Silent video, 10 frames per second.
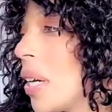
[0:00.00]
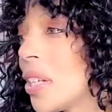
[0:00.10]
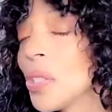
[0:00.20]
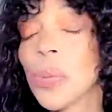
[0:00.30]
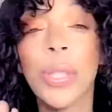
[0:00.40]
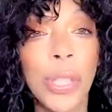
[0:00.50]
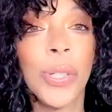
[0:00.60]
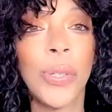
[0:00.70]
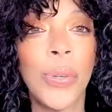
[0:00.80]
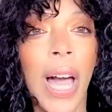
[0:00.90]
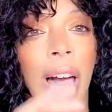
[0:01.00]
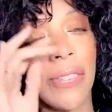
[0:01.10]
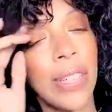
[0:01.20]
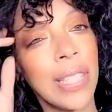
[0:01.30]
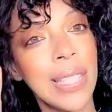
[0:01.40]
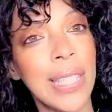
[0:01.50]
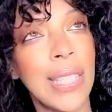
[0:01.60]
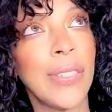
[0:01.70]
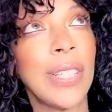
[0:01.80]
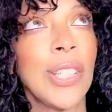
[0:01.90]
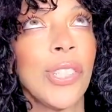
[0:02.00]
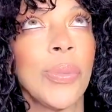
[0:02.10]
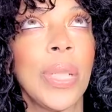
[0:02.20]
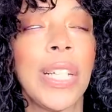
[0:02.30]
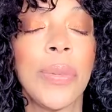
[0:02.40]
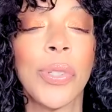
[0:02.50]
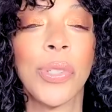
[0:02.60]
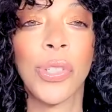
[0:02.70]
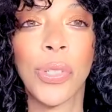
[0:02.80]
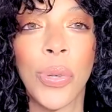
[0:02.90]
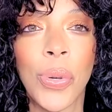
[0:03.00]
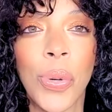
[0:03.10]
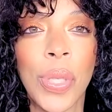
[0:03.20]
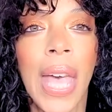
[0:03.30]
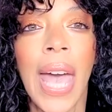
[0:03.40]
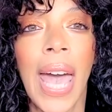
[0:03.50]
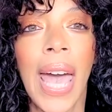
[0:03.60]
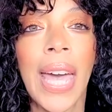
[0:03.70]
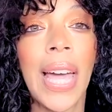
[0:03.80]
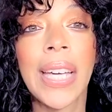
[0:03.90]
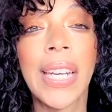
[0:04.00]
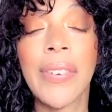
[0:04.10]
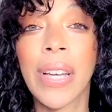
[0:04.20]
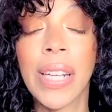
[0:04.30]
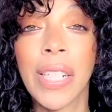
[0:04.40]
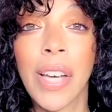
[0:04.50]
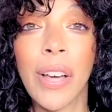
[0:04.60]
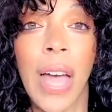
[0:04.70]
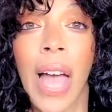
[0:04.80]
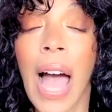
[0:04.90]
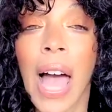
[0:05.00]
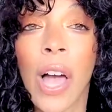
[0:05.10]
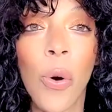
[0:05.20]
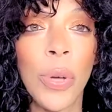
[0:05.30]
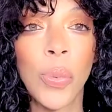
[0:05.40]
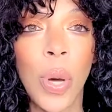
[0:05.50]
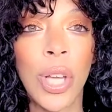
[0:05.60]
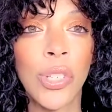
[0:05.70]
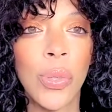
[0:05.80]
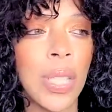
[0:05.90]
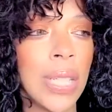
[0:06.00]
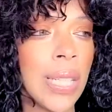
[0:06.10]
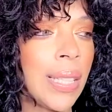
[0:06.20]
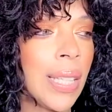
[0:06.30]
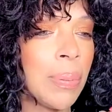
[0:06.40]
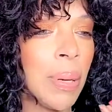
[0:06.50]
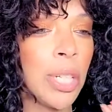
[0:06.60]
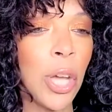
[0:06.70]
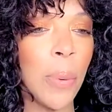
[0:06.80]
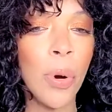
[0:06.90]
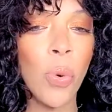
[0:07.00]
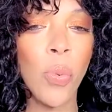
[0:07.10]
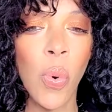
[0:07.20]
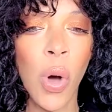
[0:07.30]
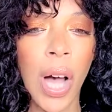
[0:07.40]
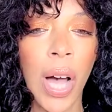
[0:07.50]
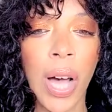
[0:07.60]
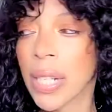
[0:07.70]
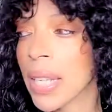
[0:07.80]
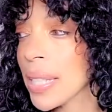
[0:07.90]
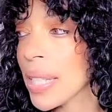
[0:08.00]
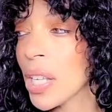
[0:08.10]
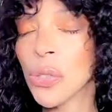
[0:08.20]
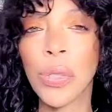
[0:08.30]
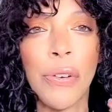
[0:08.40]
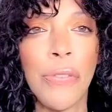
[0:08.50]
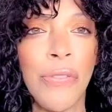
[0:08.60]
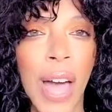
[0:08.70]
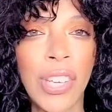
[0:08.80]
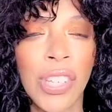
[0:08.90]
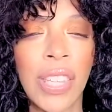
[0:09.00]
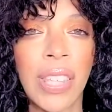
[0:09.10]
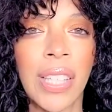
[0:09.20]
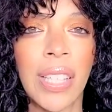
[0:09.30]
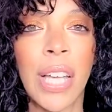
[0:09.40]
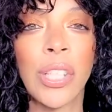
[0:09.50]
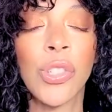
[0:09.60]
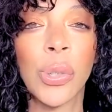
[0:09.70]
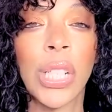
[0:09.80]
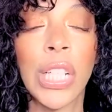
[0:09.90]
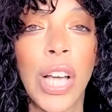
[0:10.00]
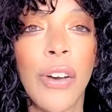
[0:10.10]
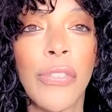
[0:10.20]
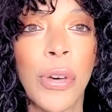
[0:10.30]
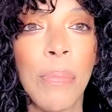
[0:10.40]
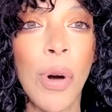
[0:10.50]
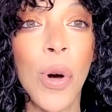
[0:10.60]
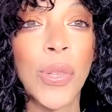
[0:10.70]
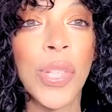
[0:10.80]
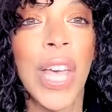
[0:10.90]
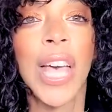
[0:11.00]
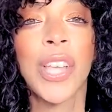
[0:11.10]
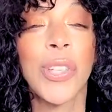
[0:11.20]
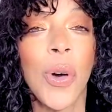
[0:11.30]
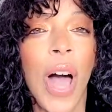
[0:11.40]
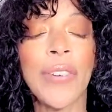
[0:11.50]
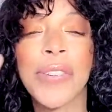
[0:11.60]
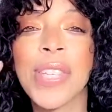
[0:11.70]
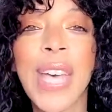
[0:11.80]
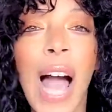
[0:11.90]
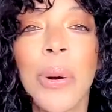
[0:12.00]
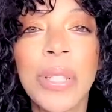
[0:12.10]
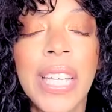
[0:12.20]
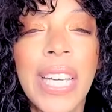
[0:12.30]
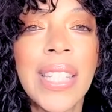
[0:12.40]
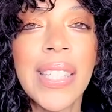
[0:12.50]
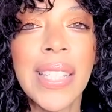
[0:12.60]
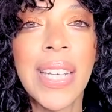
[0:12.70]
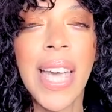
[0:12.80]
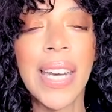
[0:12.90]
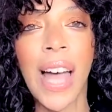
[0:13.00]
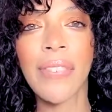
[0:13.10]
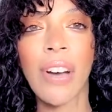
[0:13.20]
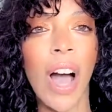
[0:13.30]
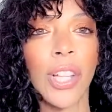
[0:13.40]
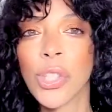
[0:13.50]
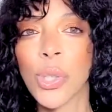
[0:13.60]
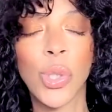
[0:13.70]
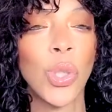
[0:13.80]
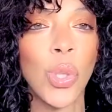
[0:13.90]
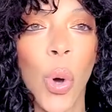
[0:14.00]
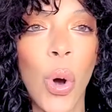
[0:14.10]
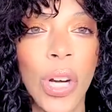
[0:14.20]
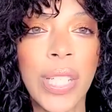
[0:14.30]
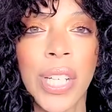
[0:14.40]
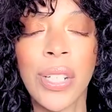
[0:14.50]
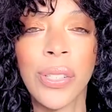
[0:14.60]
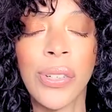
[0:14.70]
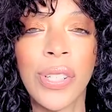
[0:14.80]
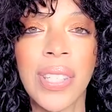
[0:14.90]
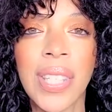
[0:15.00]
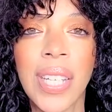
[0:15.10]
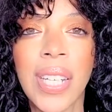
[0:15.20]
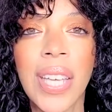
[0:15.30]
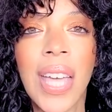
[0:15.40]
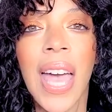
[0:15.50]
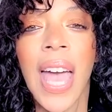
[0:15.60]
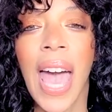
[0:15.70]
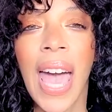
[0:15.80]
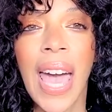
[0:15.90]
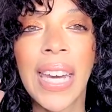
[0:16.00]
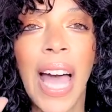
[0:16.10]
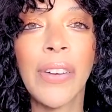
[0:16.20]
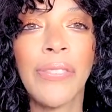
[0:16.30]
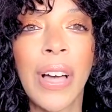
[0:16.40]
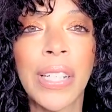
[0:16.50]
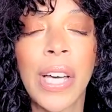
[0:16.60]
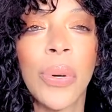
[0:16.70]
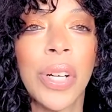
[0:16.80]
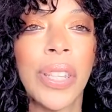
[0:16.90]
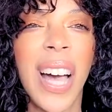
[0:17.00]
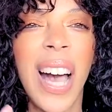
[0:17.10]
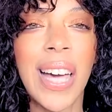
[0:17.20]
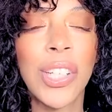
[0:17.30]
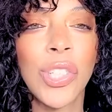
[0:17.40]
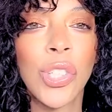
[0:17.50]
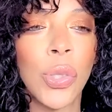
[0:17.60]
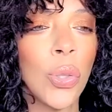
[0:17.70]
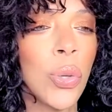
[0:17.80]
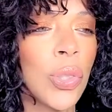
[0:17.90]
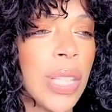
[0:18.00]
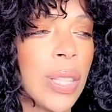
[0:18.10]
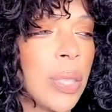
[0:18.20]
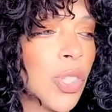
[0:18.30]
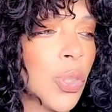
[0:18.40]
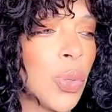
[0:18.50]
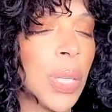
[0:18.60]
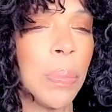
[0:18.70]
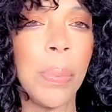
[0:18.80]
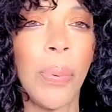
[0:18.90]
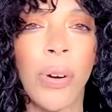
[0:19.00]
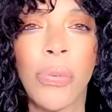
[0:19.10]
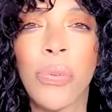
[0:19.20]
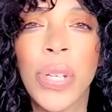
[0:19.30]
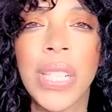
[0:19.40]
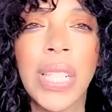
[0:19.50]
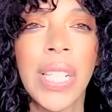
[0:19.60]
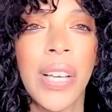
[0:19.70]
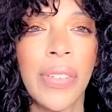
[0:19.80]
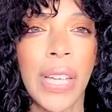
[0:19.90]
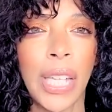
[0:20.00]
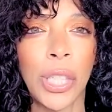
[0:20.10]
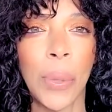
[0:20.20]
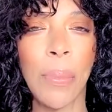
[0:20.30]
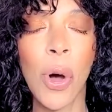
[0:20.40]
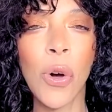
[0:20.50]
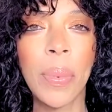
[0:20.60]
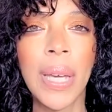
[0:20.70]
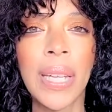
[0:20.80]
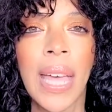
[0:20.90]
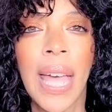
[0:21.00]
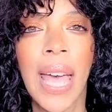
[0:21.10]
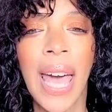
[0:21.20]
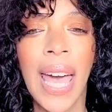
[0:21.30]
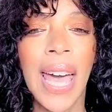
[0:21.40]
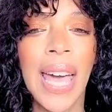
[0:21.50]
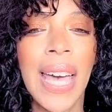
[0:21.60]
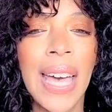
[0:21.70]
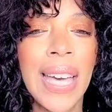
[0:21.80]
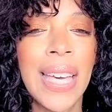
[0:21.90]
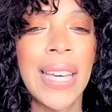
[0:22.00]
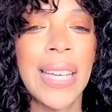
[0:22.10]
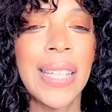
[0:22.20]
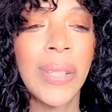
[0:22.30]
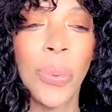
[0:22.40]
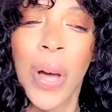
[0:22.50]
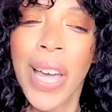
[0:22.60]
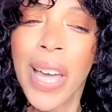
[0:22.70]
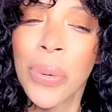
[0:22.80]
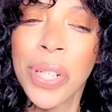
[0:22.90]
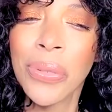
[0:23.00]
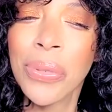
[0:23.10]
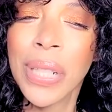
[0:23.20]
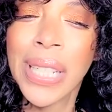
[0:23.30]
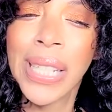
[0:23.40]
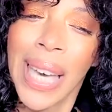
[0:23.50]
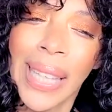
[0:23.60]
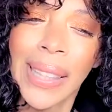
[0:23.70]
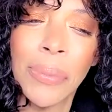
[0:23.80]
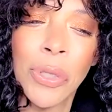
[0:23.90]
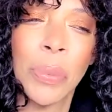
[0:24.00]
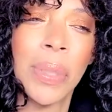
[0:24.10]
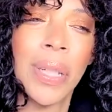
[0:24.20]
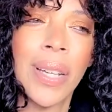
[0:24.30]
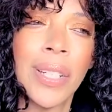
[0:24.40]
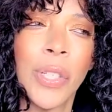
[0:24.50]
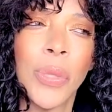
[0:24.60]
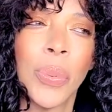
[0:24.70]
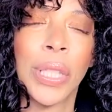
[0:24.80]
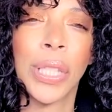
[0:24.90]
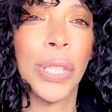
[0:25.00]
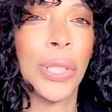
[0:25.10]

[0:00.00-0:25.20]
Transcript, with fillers: honest with you, I have an extensive collection when it comes to shoes and I can never get enough. I always want shoes and I think that's my number one accessory or fashion thing that I truly love the most. So I've scoured the internet, I've gone to stores here in New York City, and I found out what are the hottest shoes, like the shoes that people are really loving at the moment, and why I wouldn't really get them, to be honest with you.